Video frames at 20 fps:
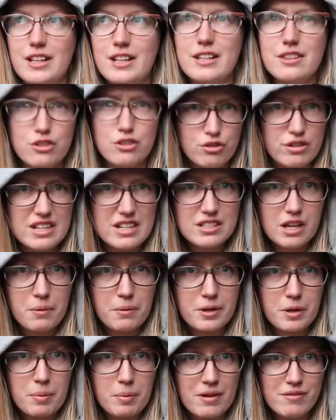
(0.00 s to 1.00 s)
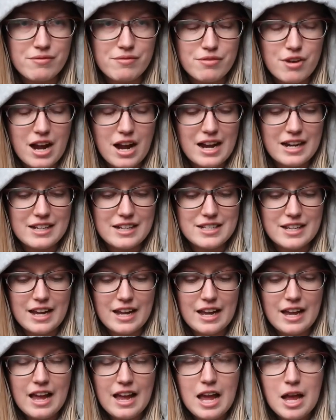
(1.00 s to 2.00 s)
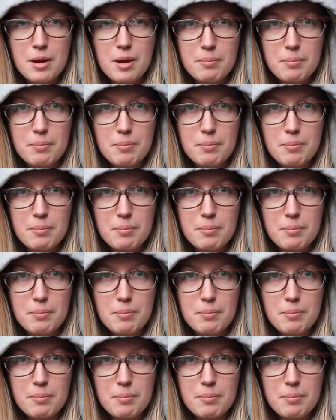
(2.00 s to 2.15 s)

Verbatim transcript: Like the tree's going up on Friday,